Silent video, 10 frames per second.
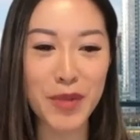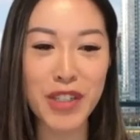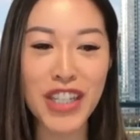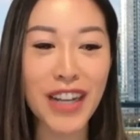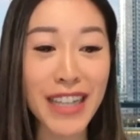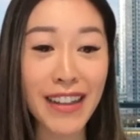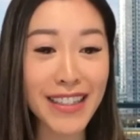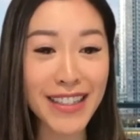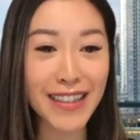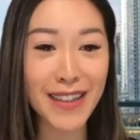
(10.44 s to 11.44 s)
Michelle,
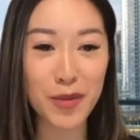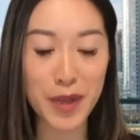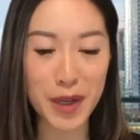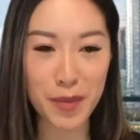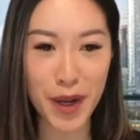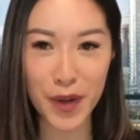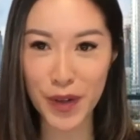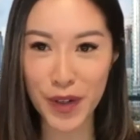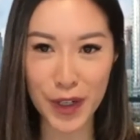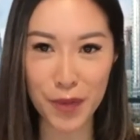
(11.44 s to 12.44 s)
tell us a little bit
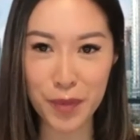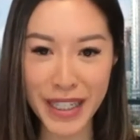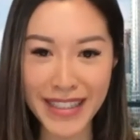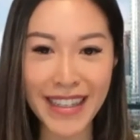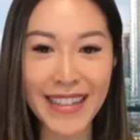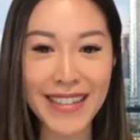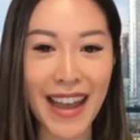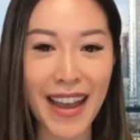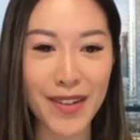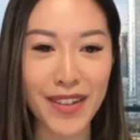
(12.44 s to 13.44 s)
about your business
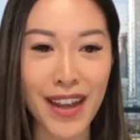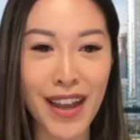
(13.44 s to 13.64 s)
and